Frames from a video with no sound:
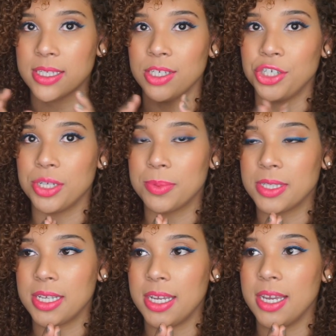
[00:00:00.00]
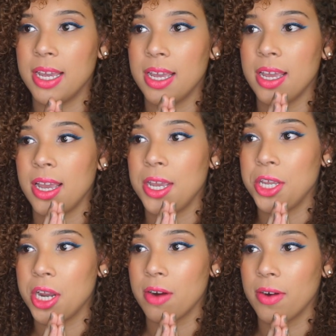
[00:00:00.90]
And gypsy in
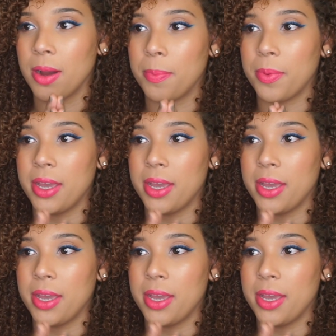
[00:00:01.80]
Europe